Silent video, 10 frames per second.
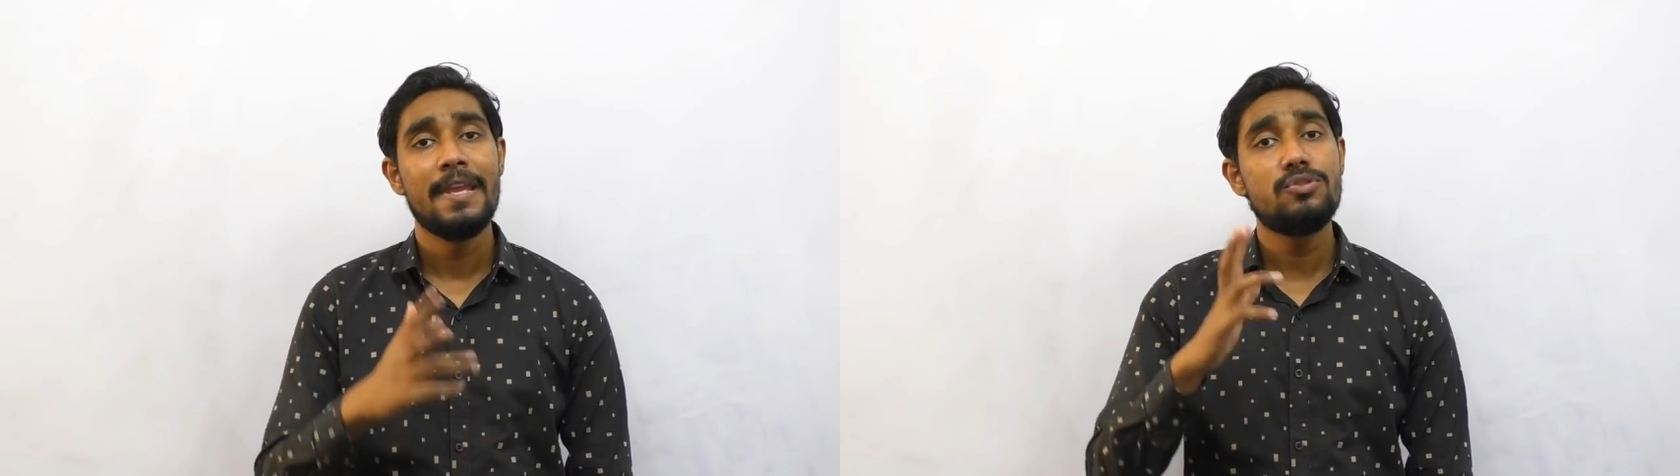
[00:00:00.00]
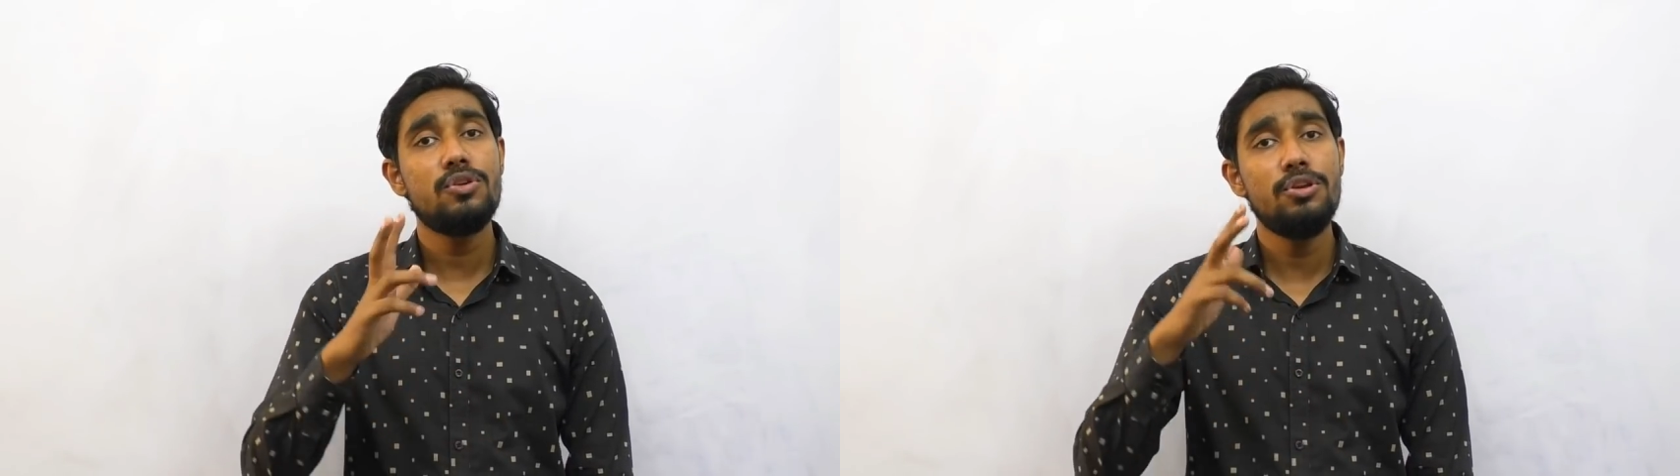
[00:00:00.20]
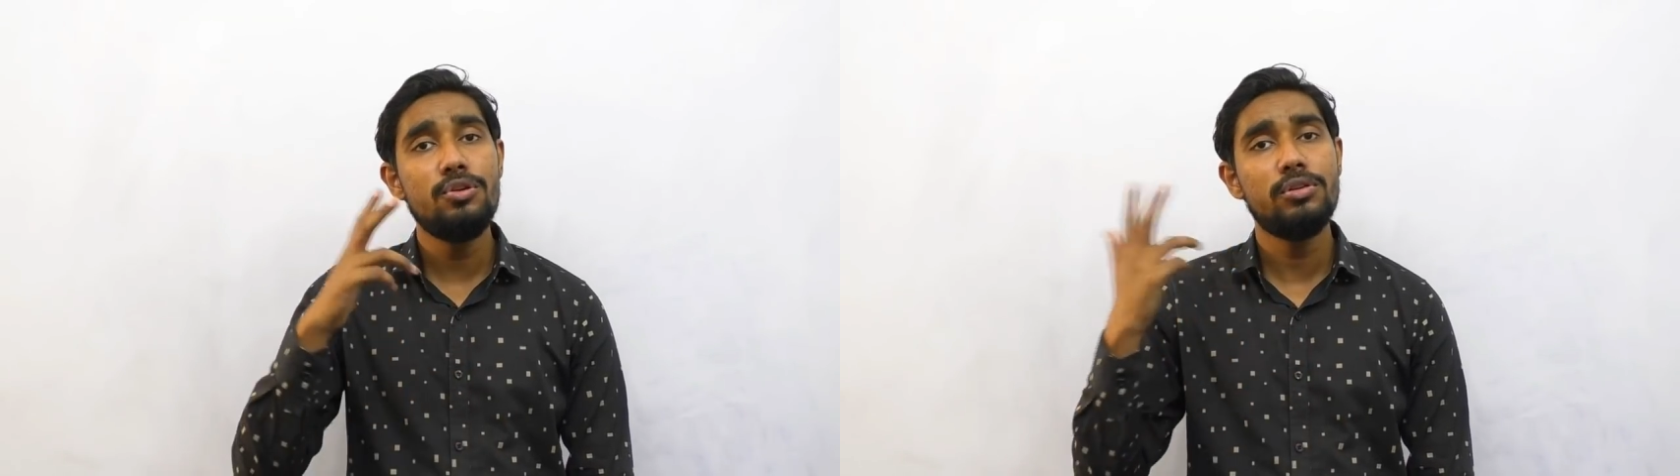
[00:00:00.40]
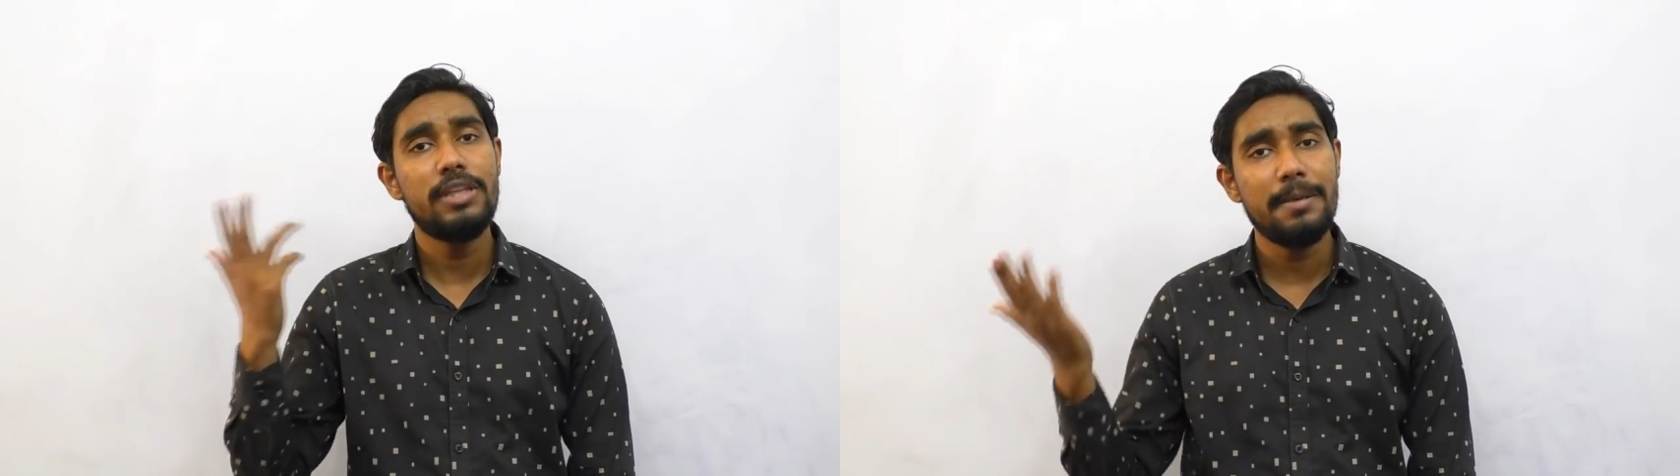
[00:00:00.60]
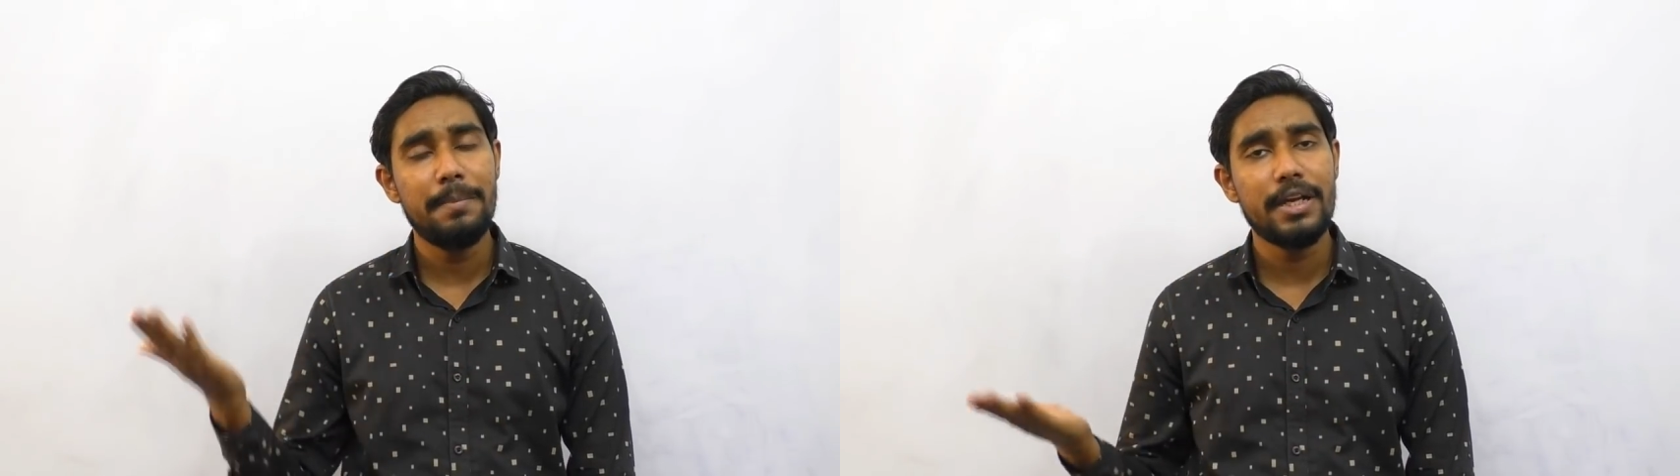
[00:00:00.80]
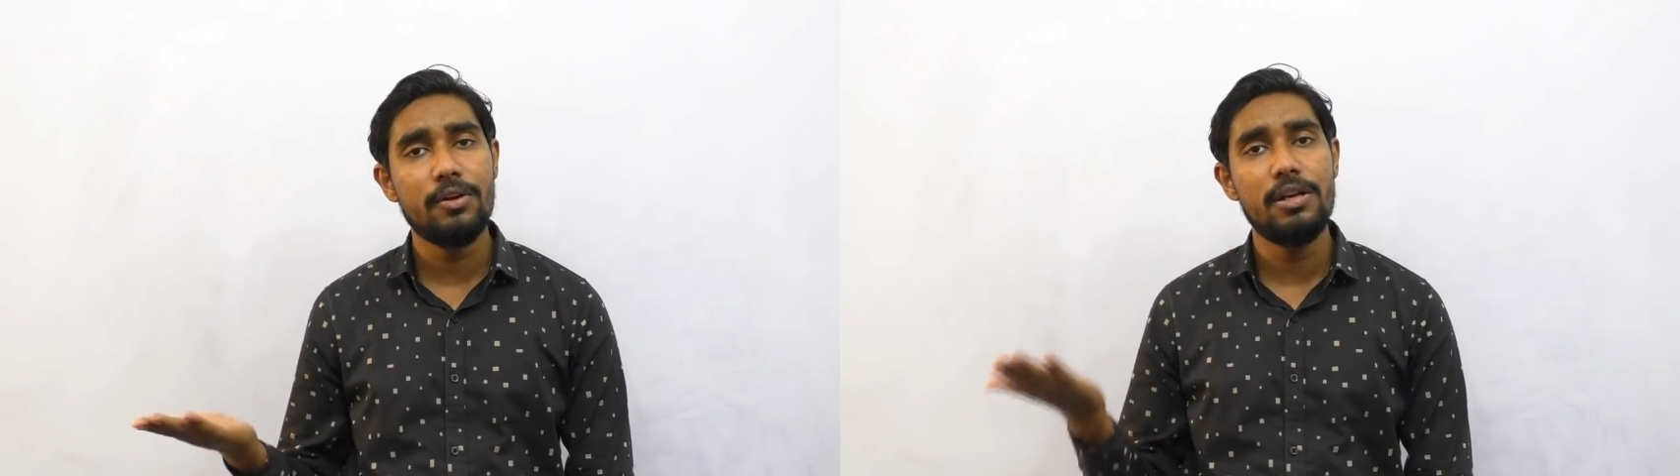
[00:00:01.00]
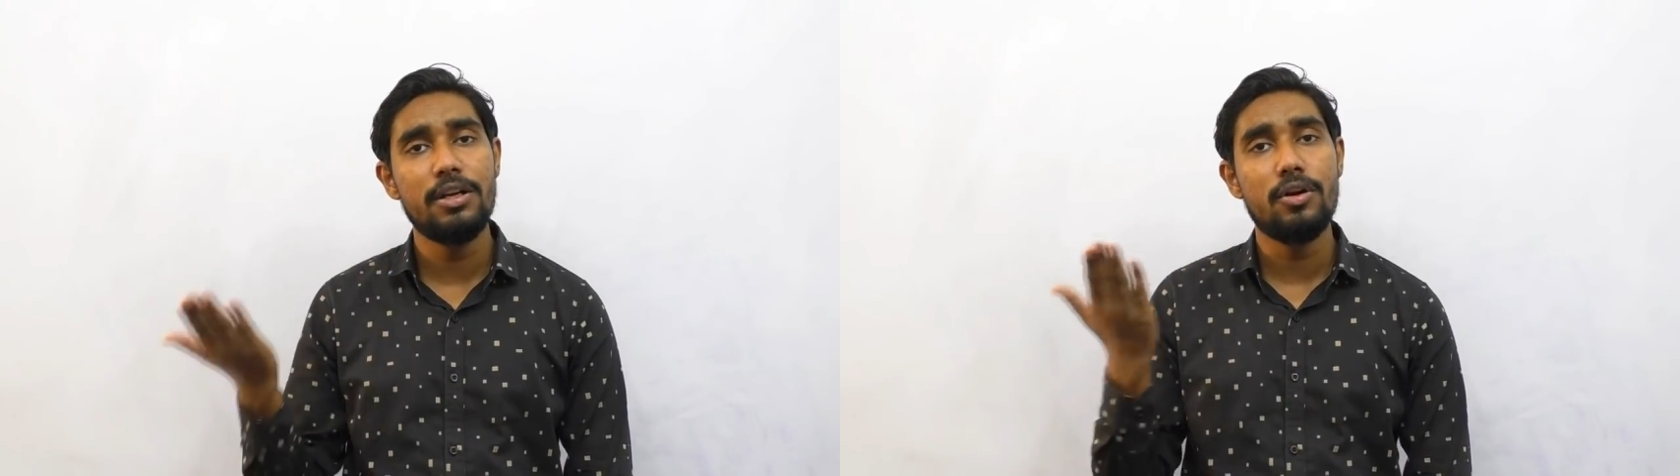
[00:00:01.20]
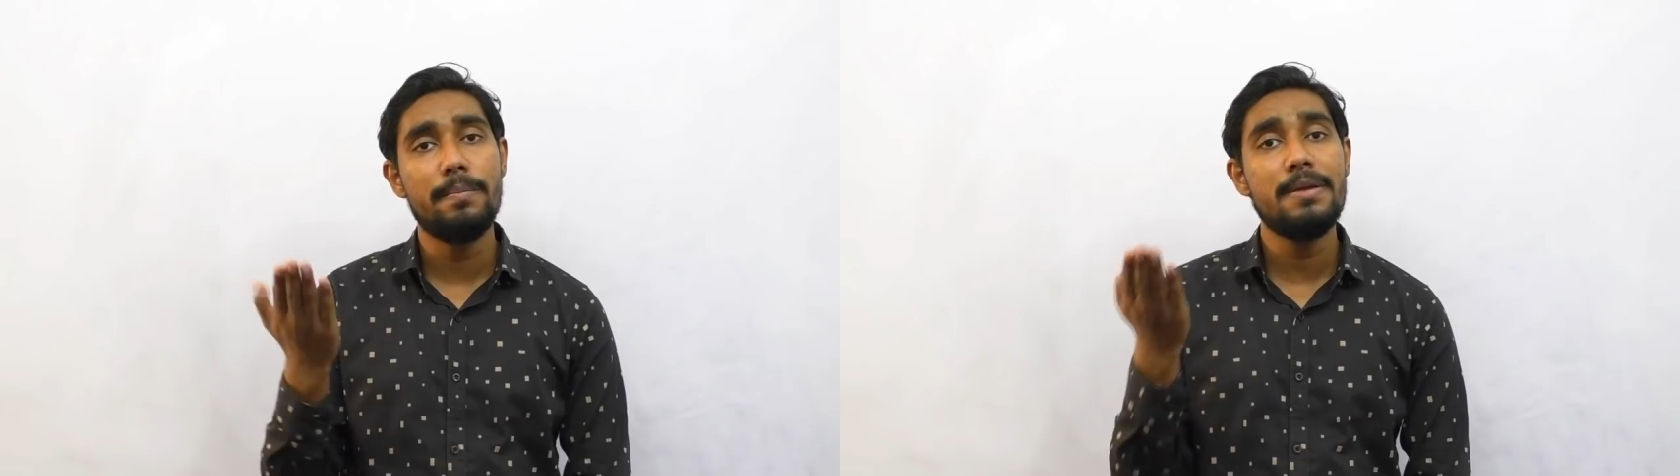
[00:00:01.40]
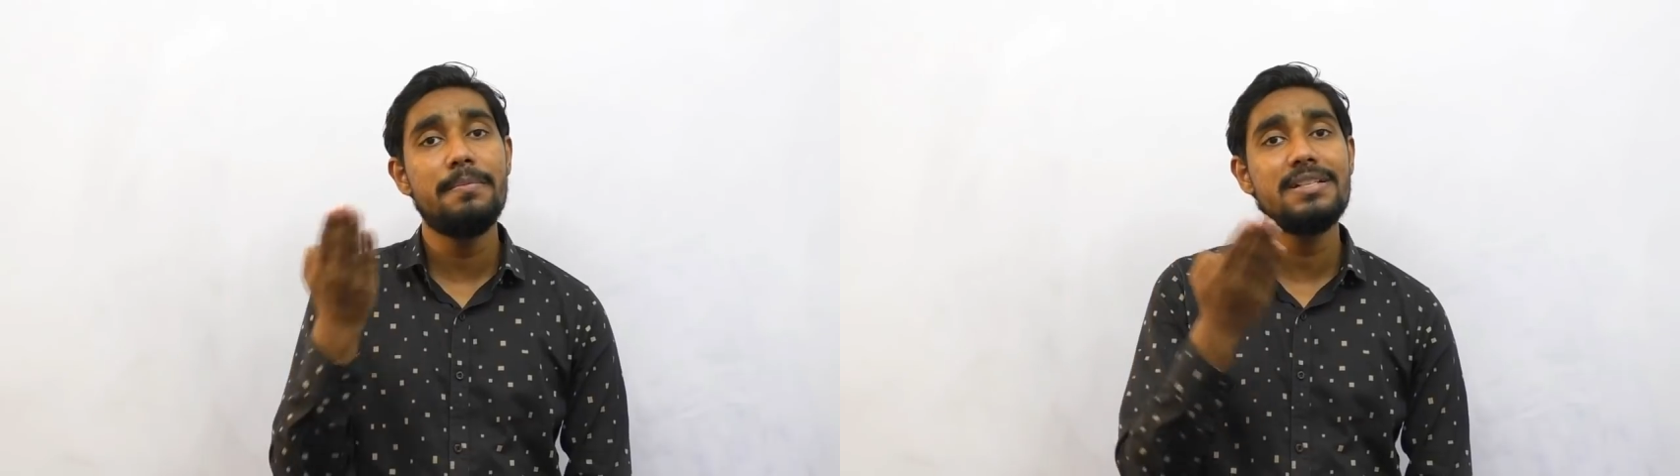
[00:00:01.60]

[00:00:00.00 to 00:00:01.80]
So you know that particular topic,